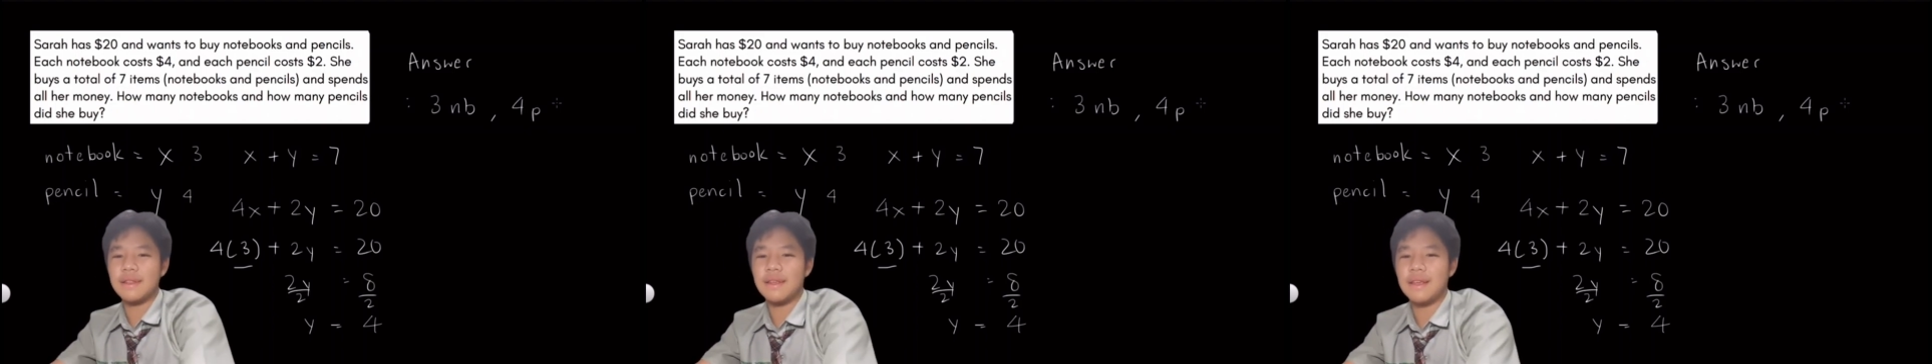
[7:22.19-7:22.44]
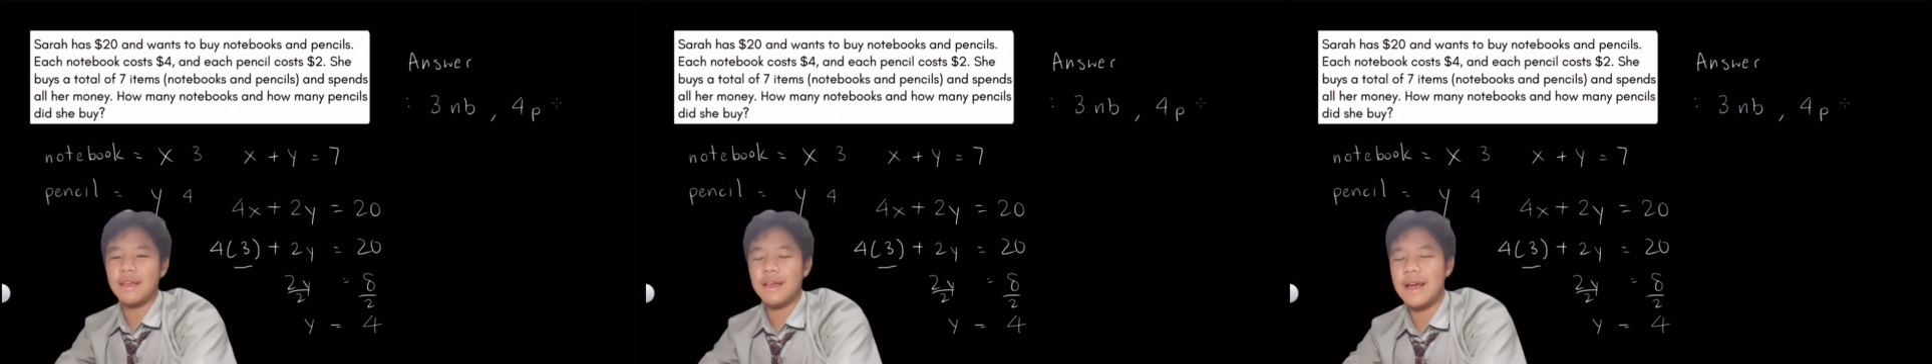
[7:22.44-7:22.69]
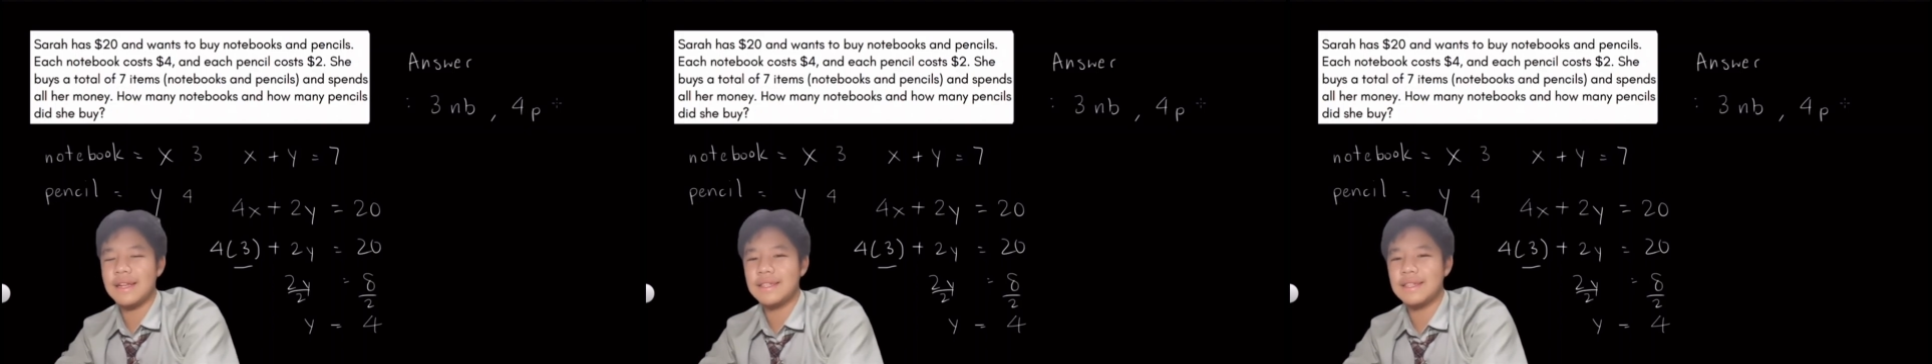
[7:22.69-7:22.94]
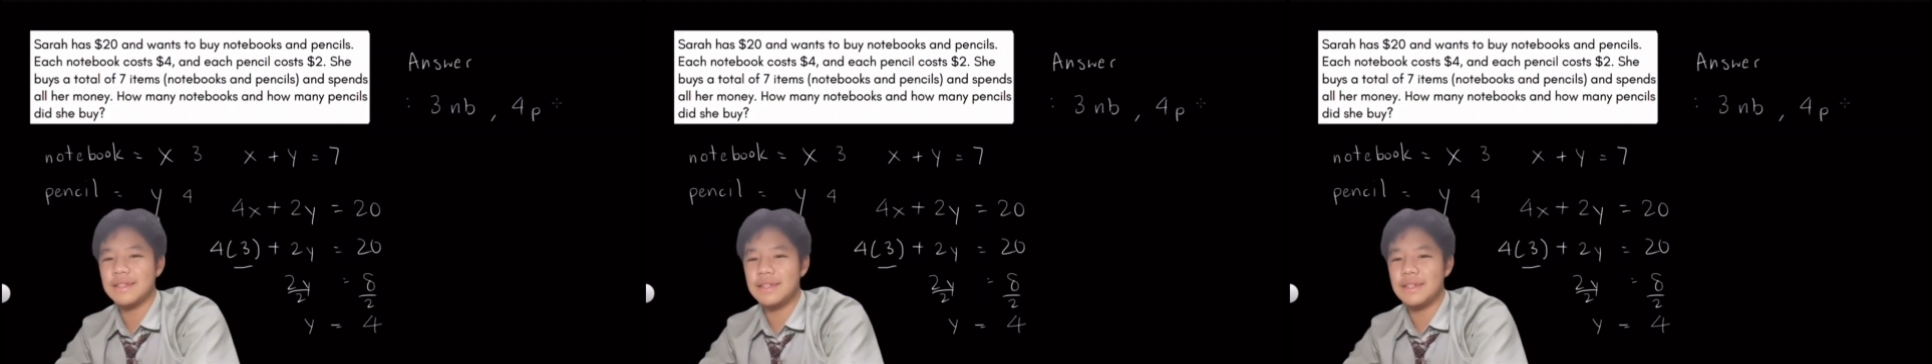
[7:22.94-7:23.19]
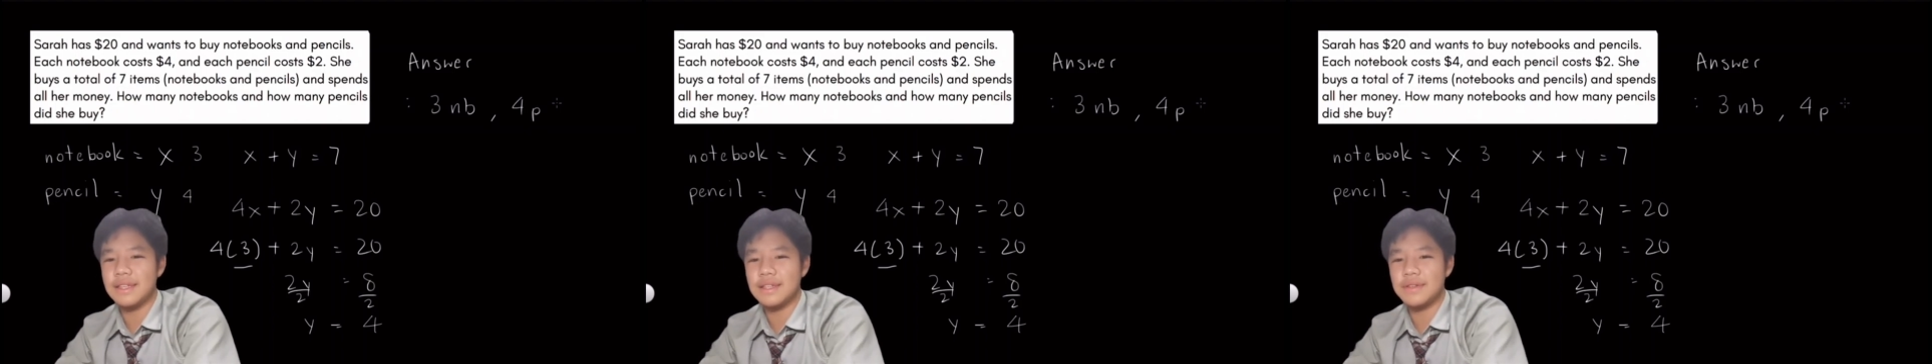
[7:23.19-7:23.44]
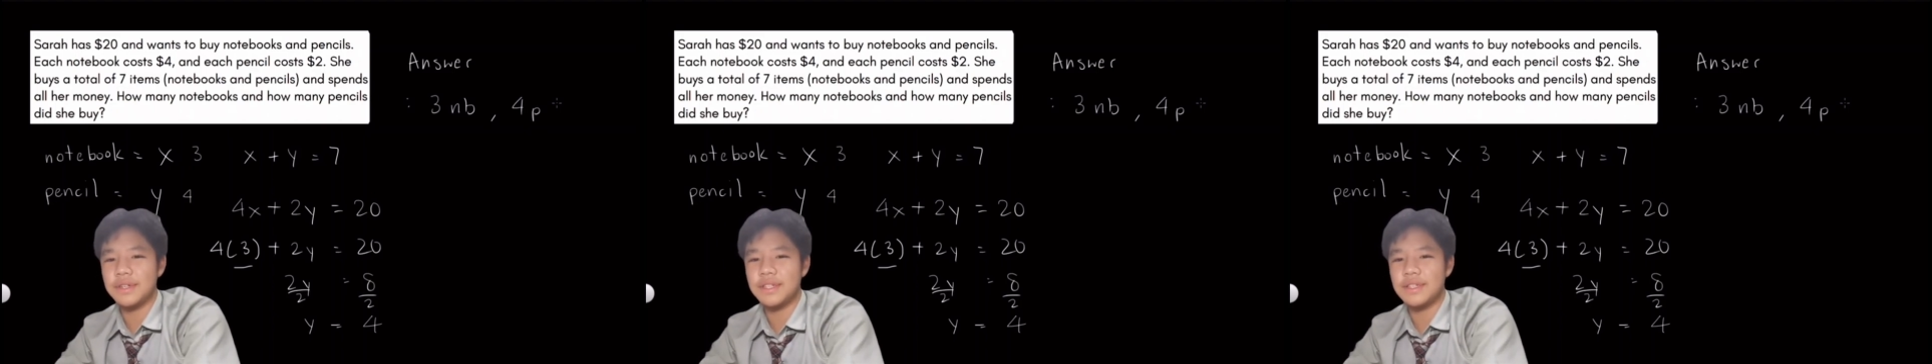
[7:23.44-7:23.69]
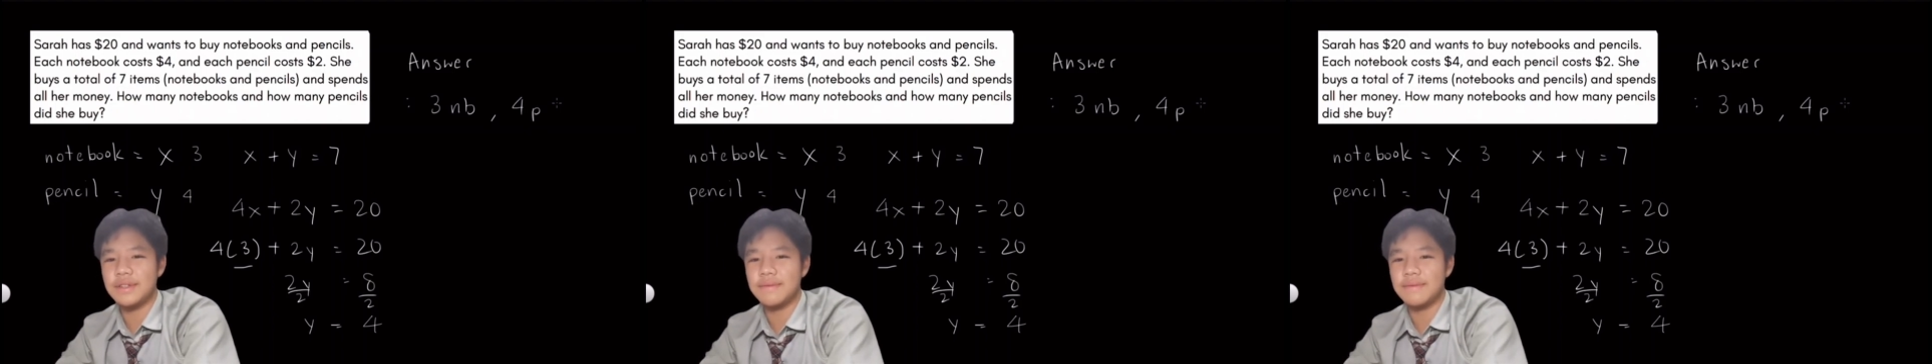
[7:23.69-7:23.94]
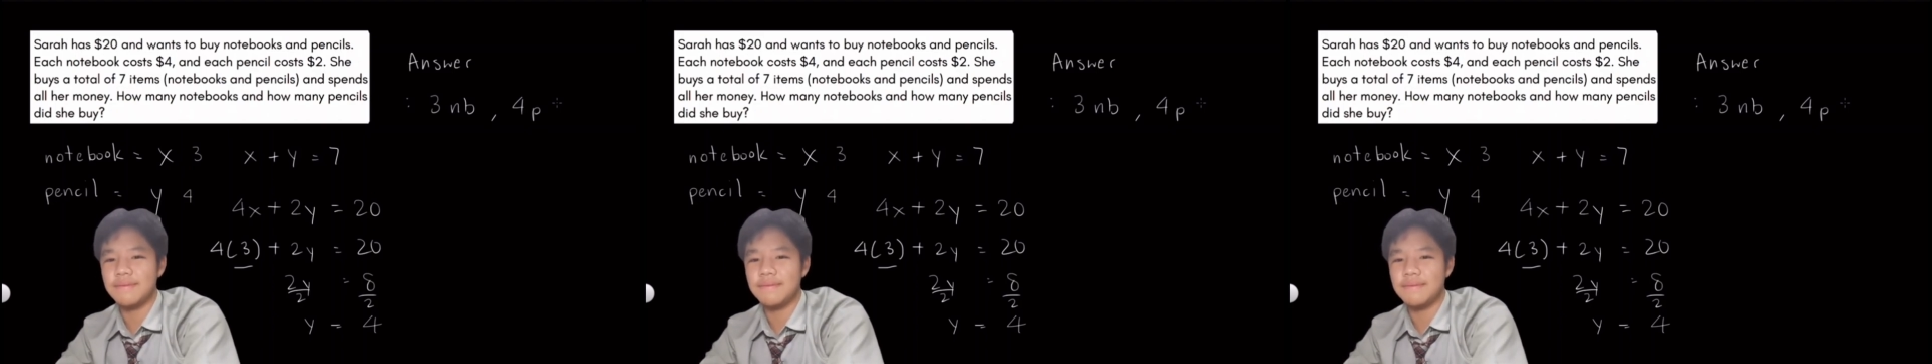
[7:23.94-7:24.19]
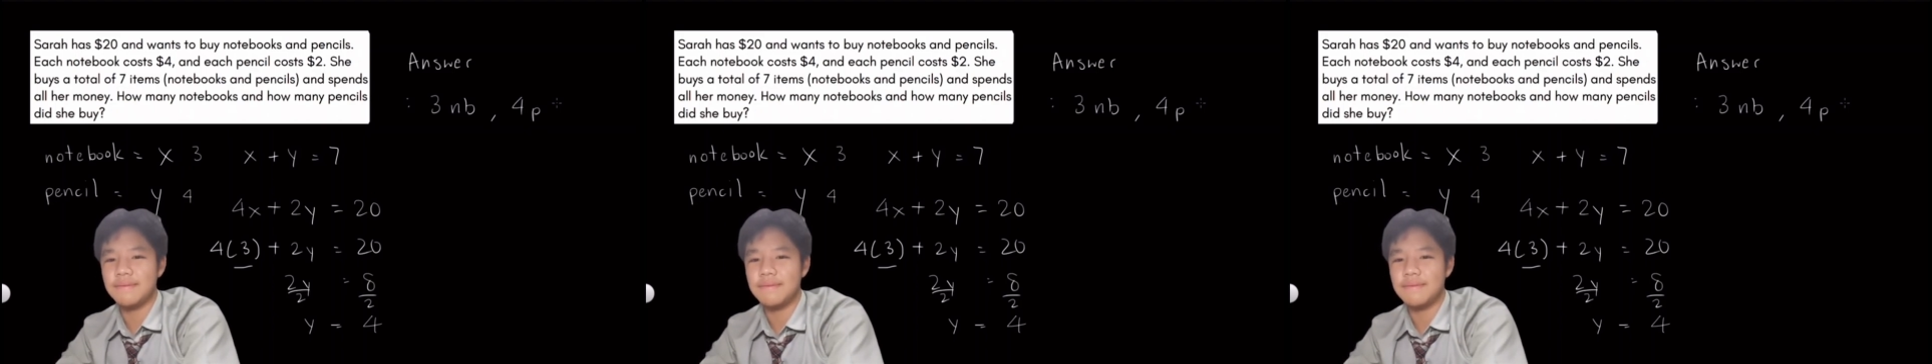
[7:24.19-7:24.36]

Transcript: the answer to this question.